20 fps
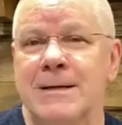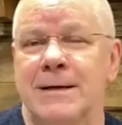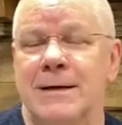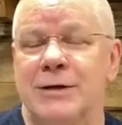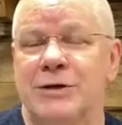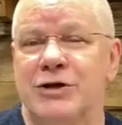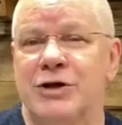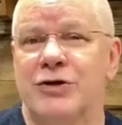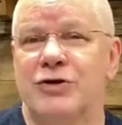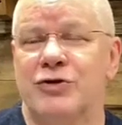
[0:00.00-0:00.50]

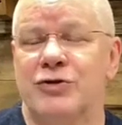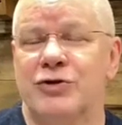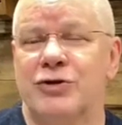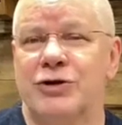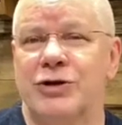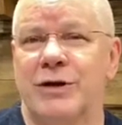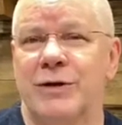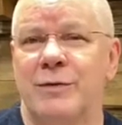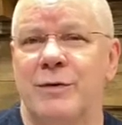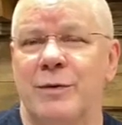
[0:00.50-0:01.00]
It's
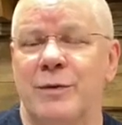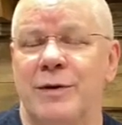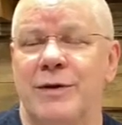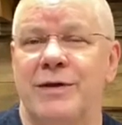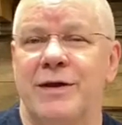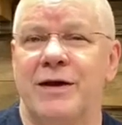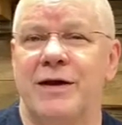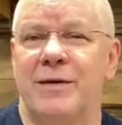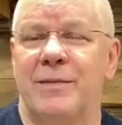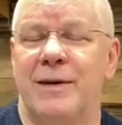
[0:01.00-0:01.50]
interesting when we
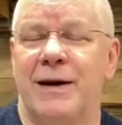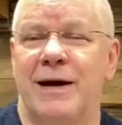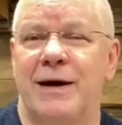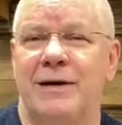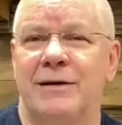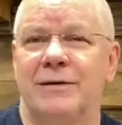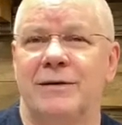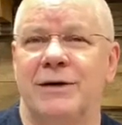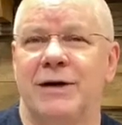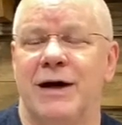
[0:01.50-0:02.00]
think
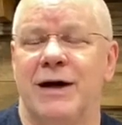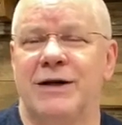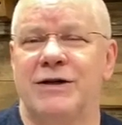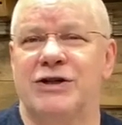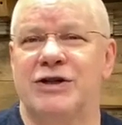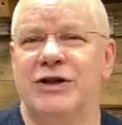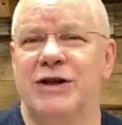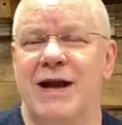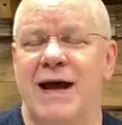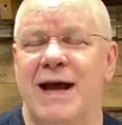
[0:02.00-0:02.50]
about
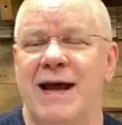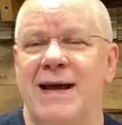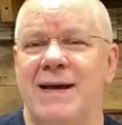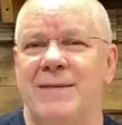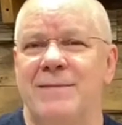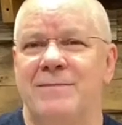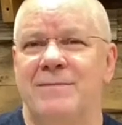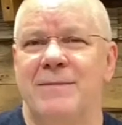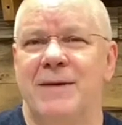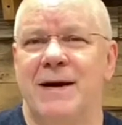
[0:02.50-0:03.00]
God's
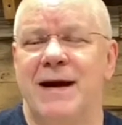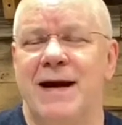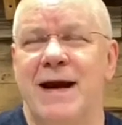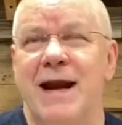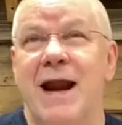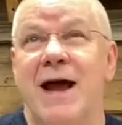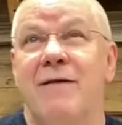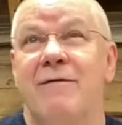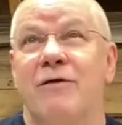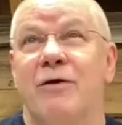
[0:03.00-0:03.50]
name
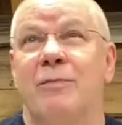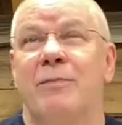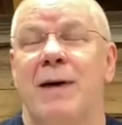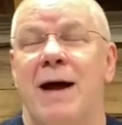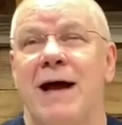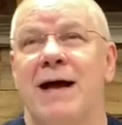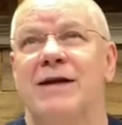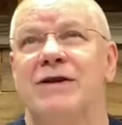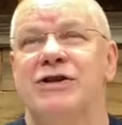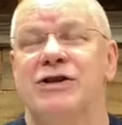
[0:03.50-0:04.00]
never
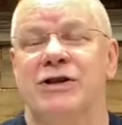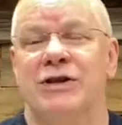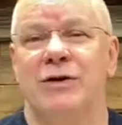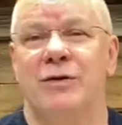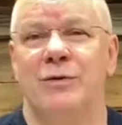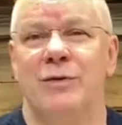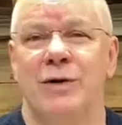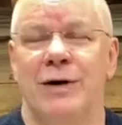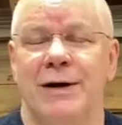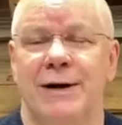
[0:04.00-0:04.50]
passing
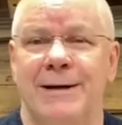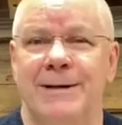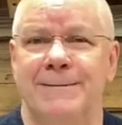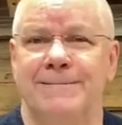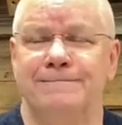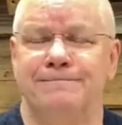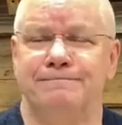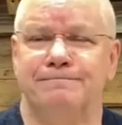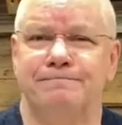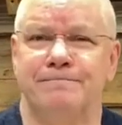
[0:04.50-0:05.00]
away.
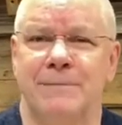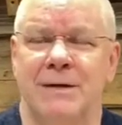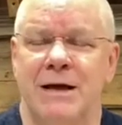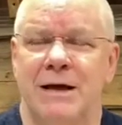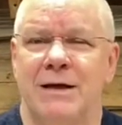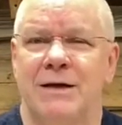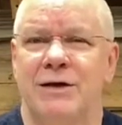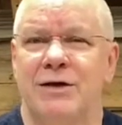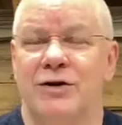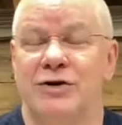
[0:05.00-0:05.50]

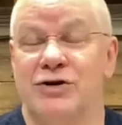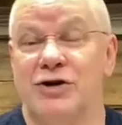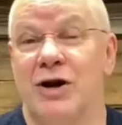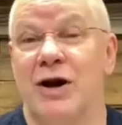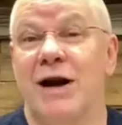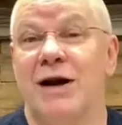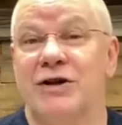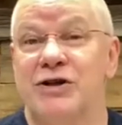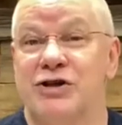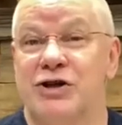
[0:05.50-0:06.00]
You know, there's a
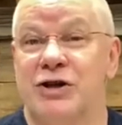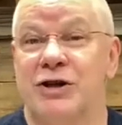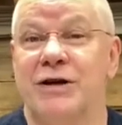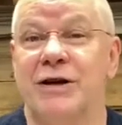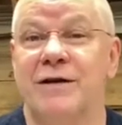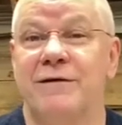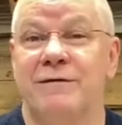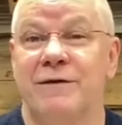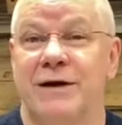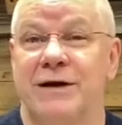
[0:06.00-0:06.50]
lot of
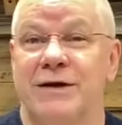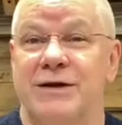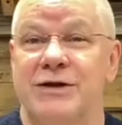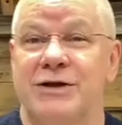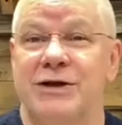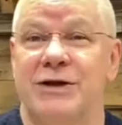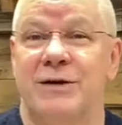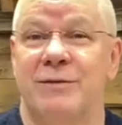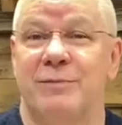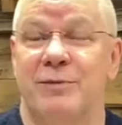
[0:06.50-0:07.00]

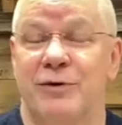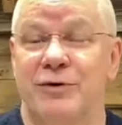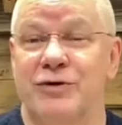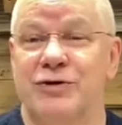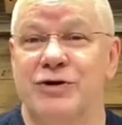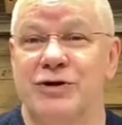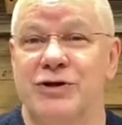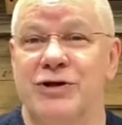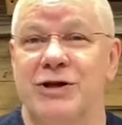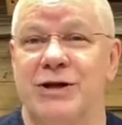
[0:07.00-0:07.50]
significance in a
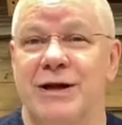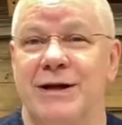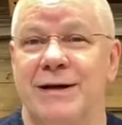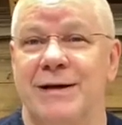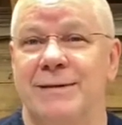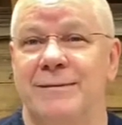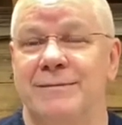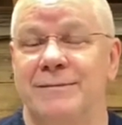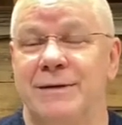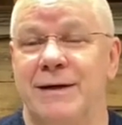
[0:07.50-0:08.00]
person's
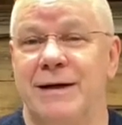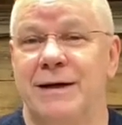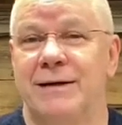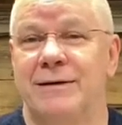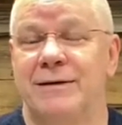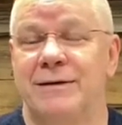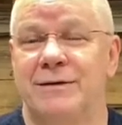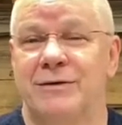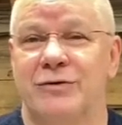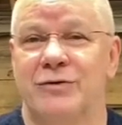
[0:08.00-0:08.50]
name.
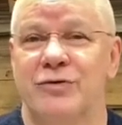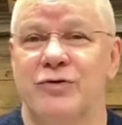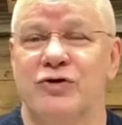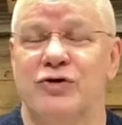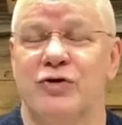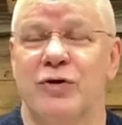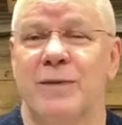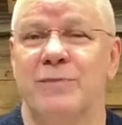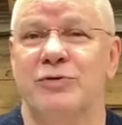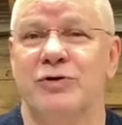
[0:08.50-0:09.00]
And through
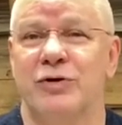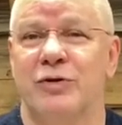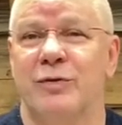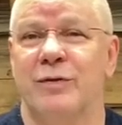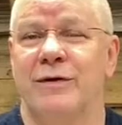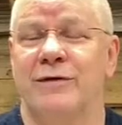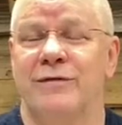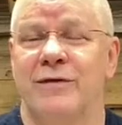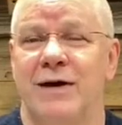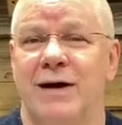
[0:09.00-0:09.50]
Scripture,
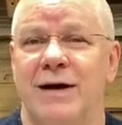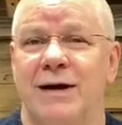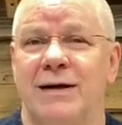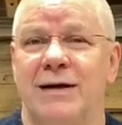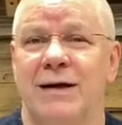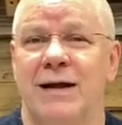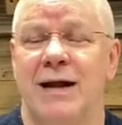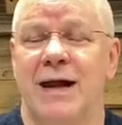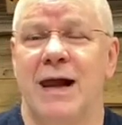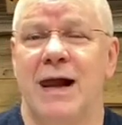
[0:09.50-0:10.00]
we
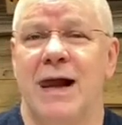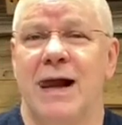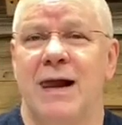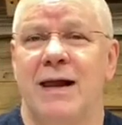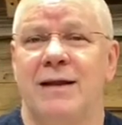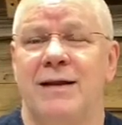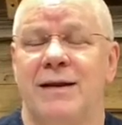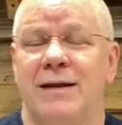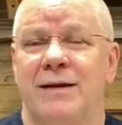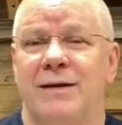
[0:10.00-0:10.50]
find
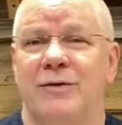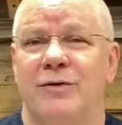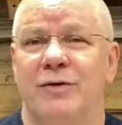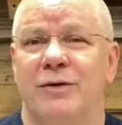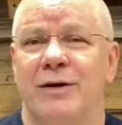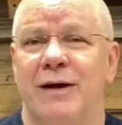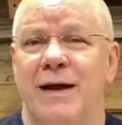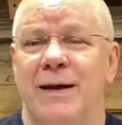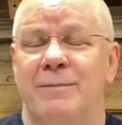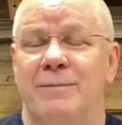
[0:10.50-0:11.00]
that there were
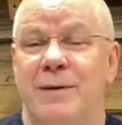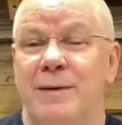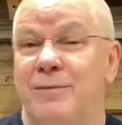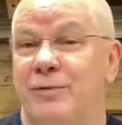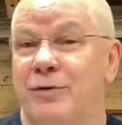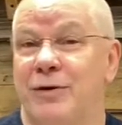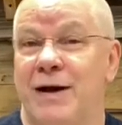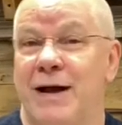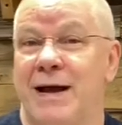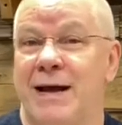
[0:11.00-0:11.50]

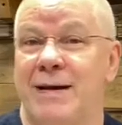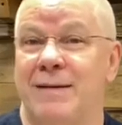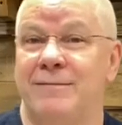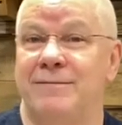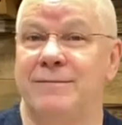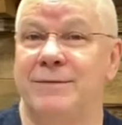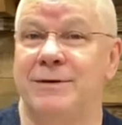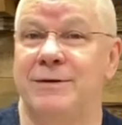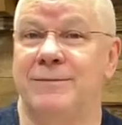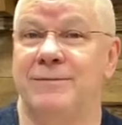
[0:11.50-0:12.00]
people
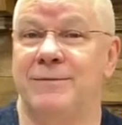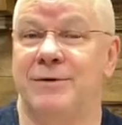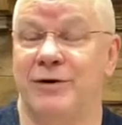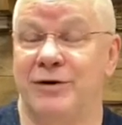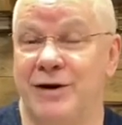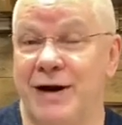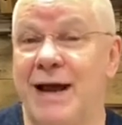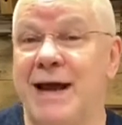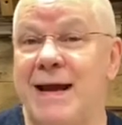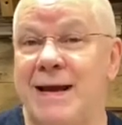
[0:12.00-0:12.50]
named their
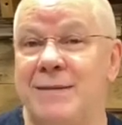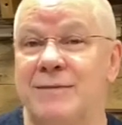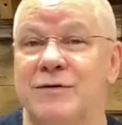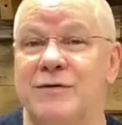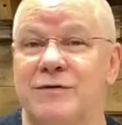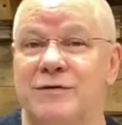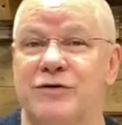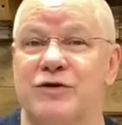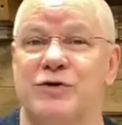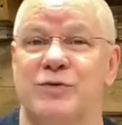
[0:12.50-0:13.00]
names
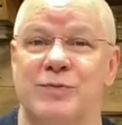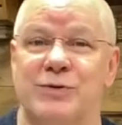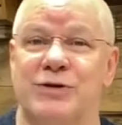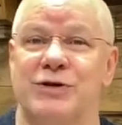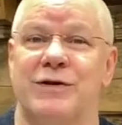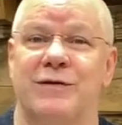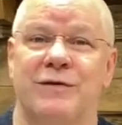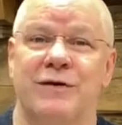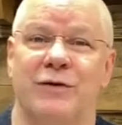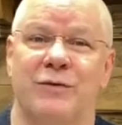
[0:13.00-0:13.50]
for
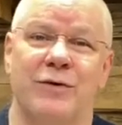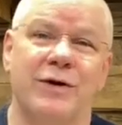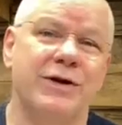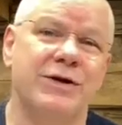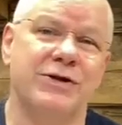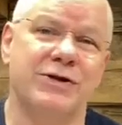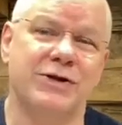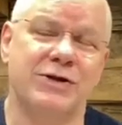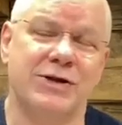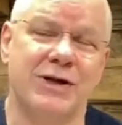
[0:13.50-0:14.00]
specific
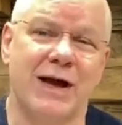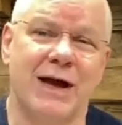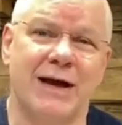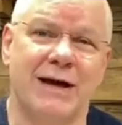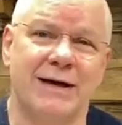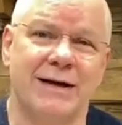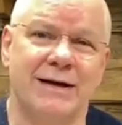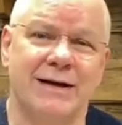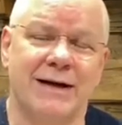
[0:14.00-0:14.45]
reasons. They had an